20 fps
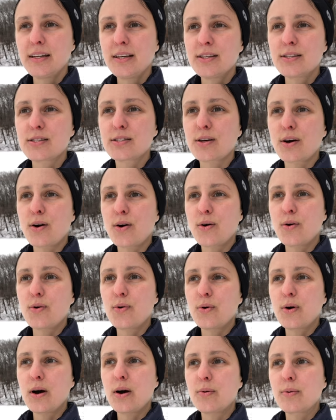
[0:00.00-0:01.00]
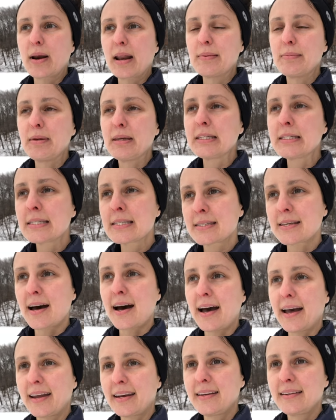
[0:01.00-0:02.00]
So when I'm
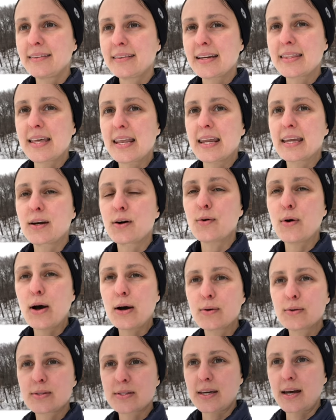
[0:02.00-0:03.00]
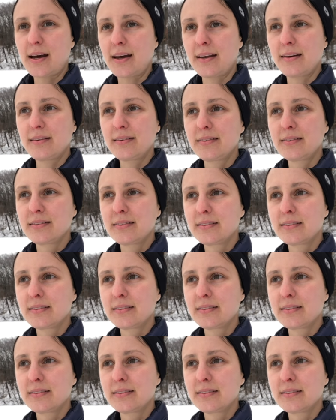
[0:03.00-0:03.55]
inside and then I go outside,